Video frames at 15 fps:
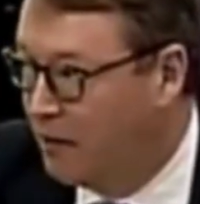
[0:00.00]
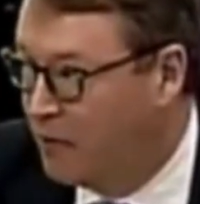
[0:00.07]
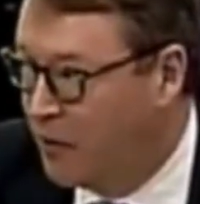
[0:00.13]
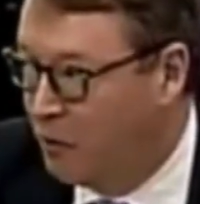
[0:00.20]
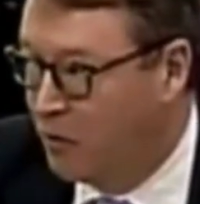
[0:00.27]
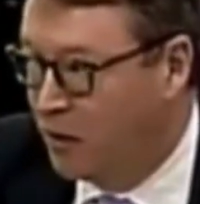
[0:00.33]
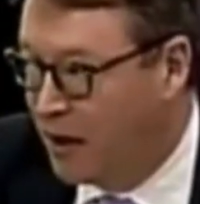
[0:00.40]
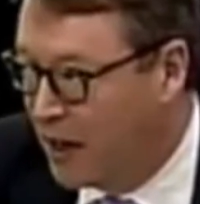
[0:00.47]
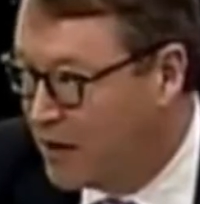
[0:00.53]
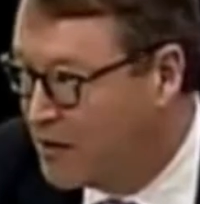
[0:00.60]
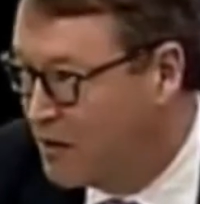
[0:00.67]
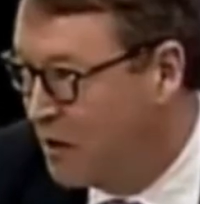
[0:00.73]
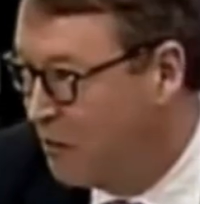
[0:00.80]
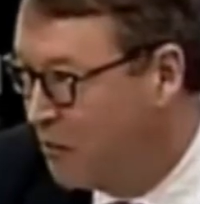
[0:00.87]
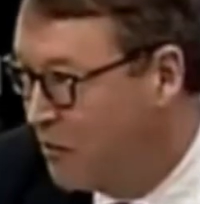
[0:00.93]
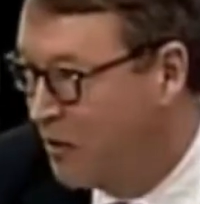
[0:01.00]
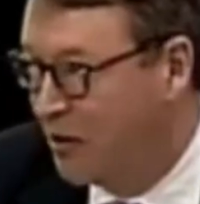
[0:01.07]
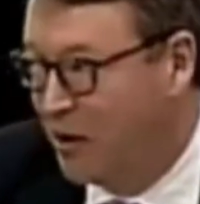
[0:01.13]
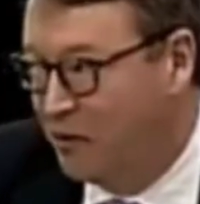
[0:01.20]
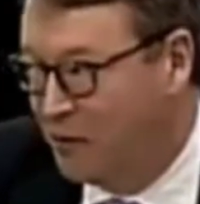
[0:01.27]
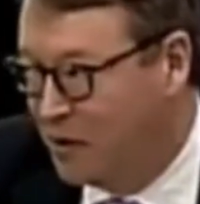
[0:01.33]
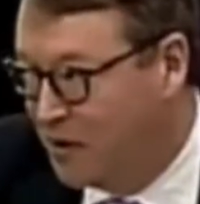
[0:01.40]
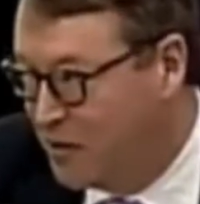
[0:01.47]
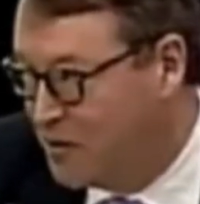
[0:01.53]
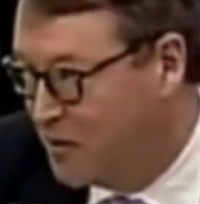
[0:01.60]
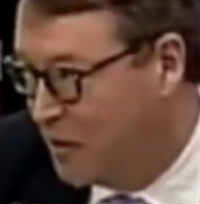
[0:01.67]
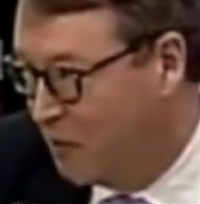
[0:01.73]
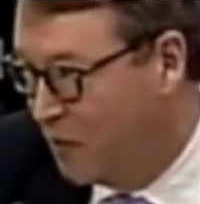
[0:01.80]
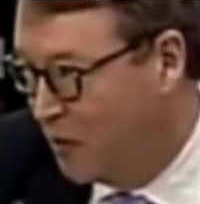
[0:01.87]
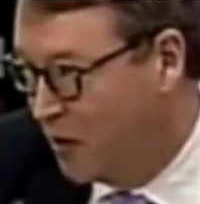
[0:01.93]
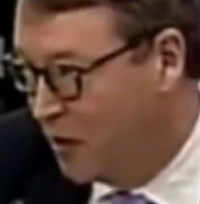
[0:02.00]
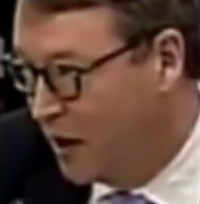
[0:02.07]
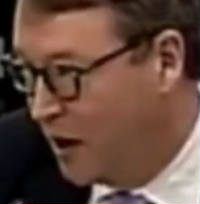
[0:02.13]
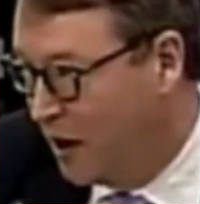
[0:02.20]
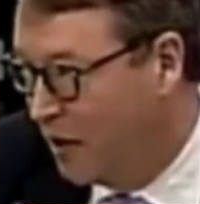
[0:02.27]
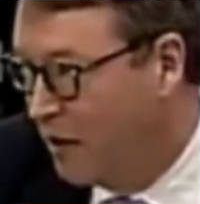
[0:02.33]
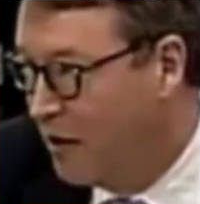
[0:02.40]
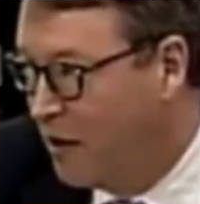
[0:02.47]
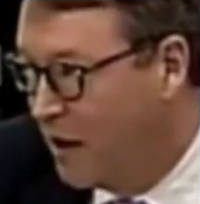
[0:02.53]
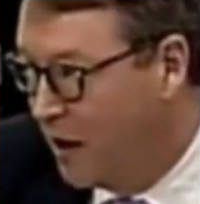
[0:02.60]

They were last summer. They're going to be this summer again.